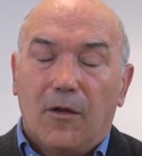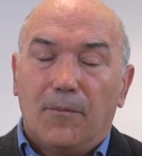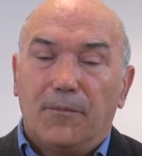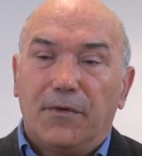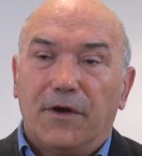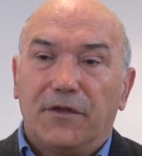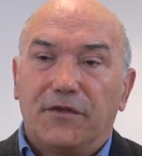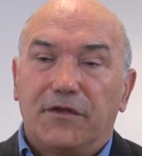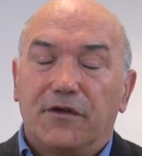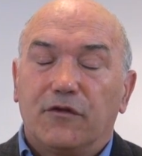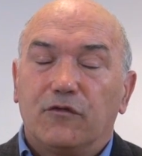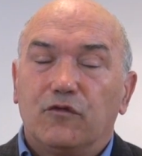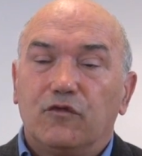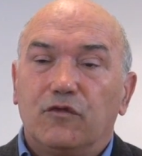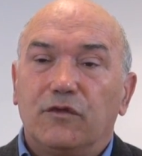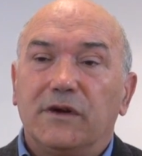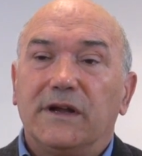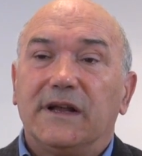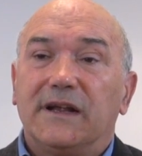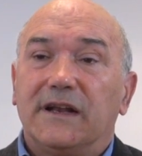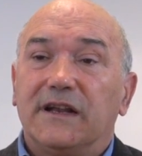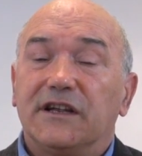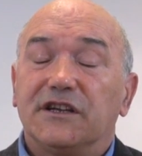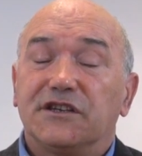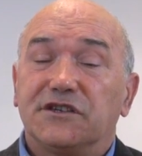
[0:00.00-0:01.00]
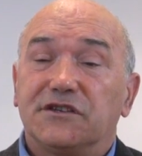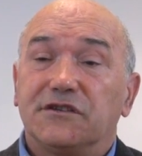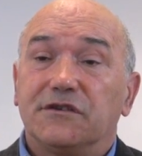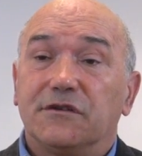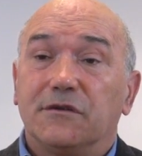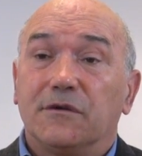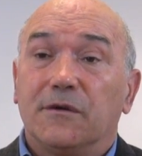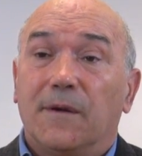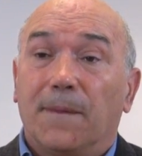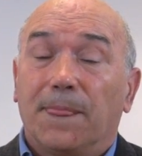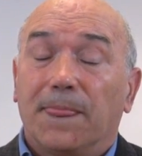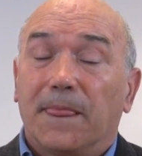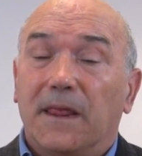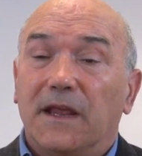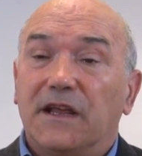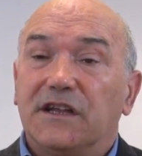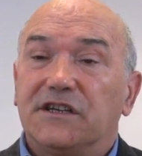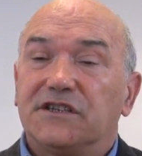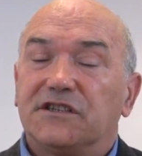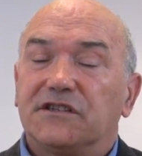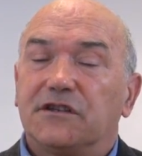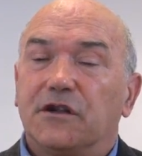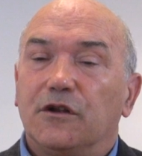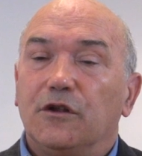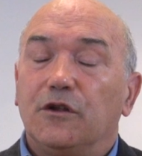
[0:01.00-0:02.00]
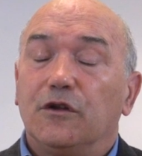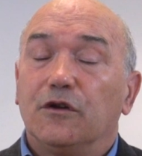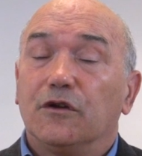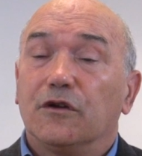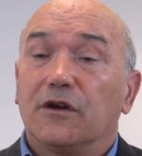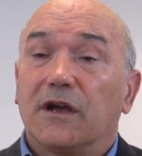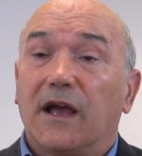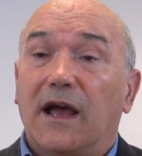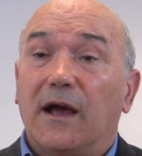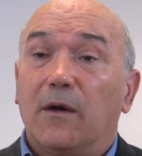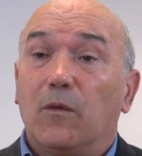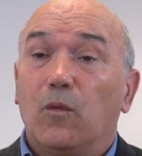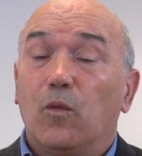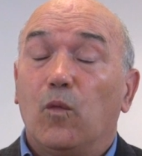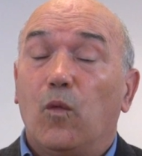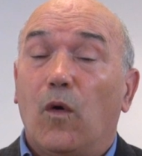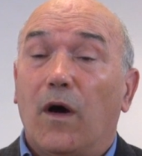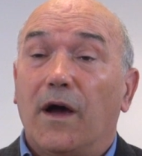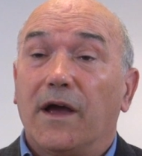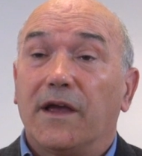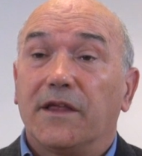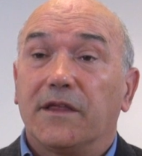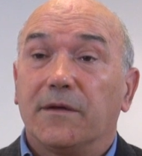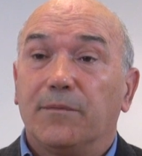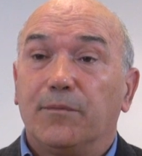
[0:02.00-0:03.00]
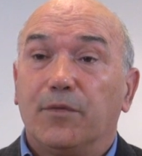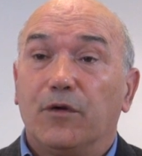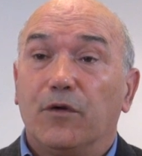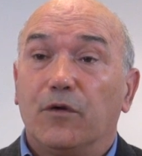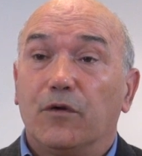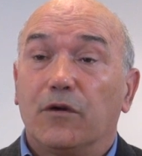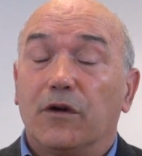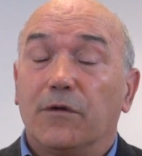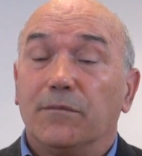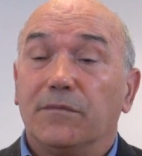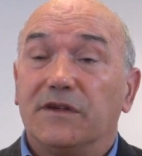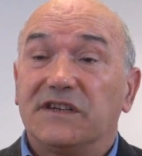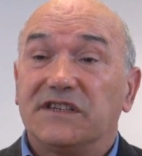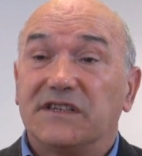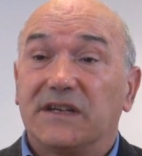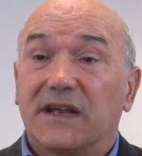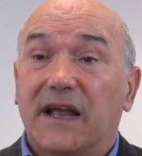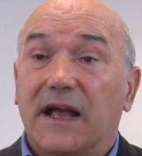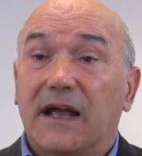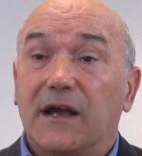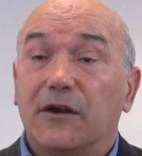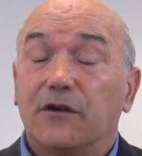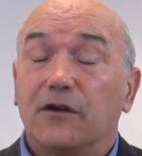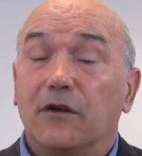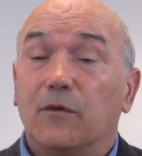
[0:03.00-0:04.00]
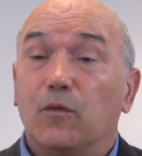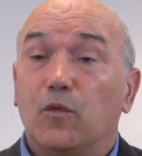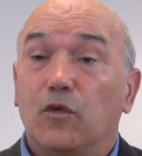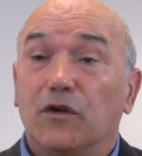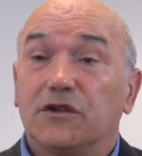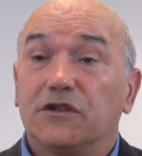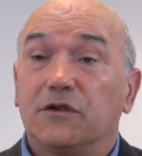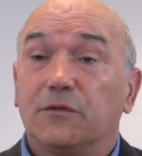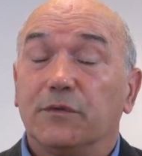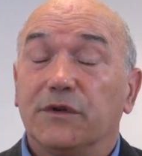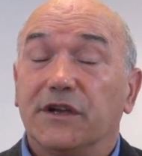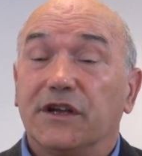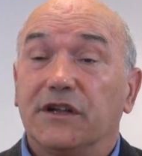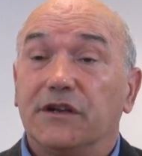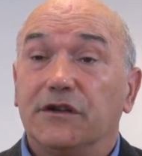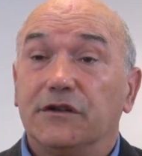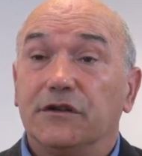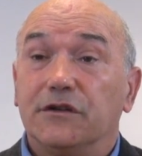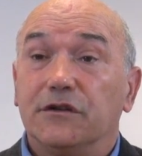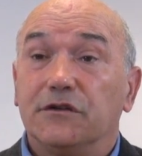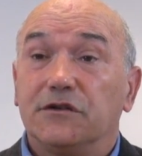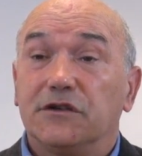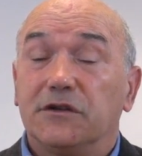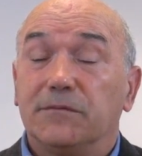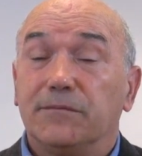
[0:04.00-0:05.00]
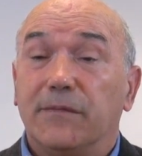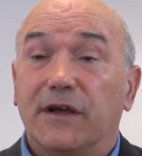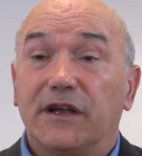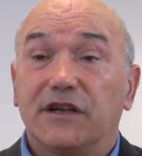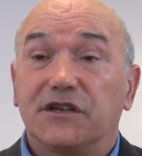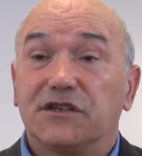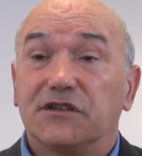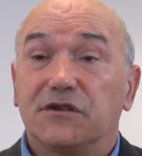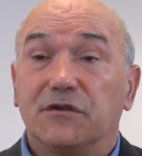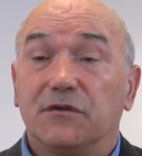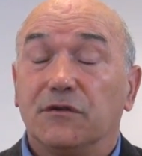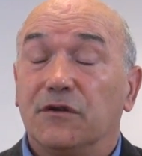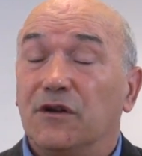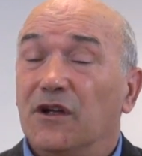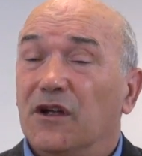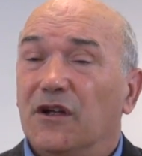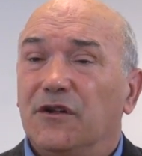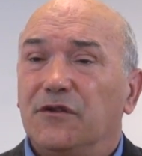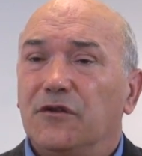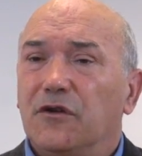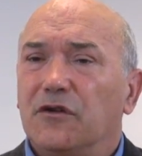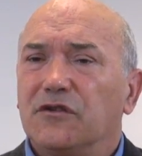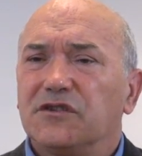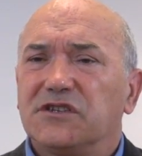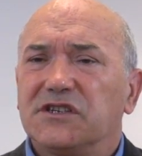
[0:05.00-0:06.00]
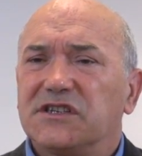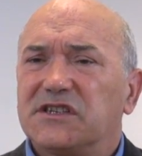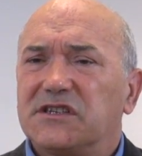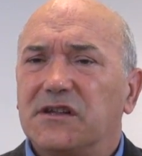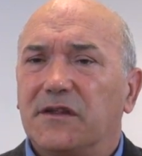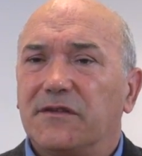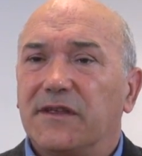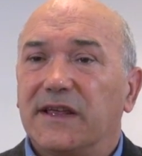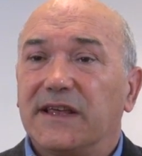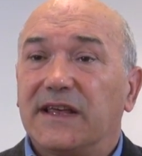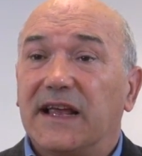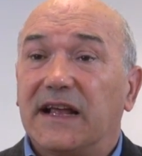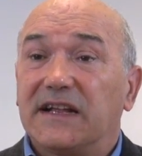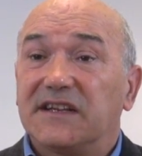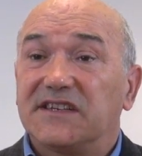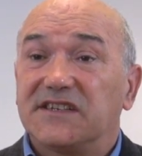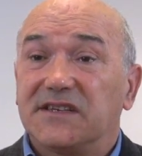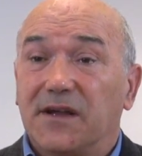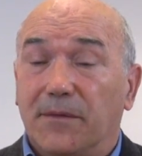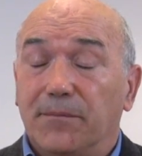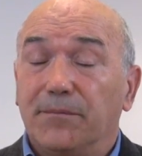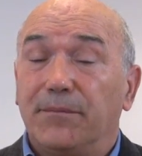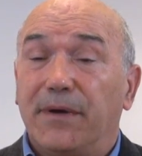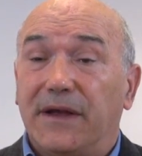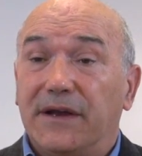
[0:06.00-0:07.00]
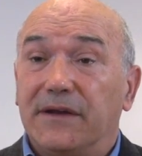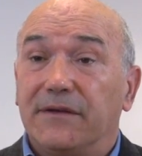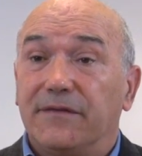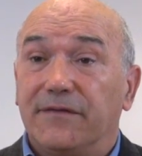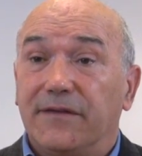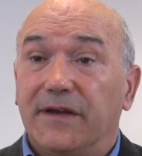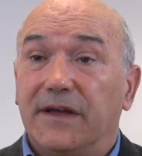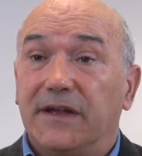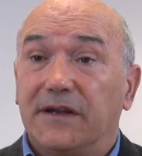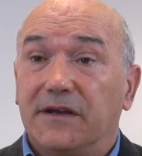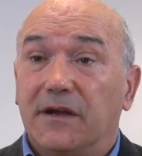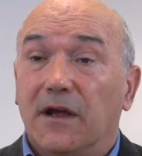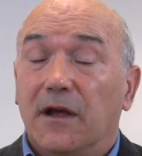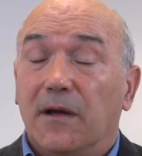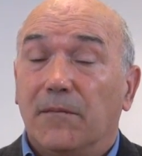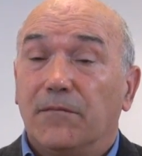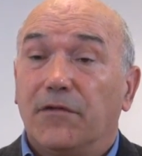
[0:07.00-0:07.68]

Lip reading: but the real issue is to look at why the poor are missing out and what are we going to do to make sure not just that they get some benefit,